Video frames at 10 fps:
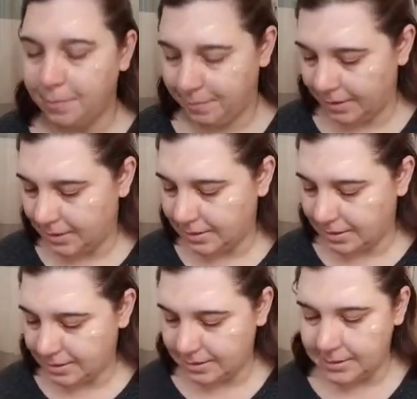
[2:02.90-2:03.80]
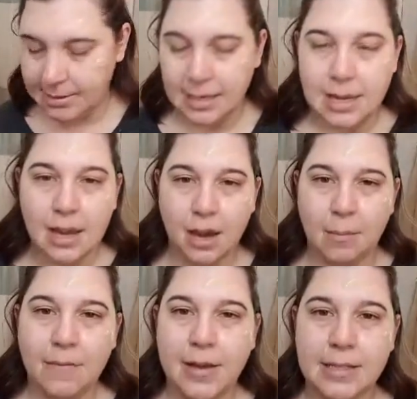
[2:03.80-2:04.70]
pieces on
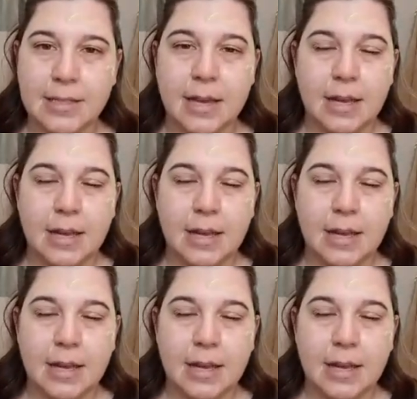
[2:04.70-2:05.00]
my face.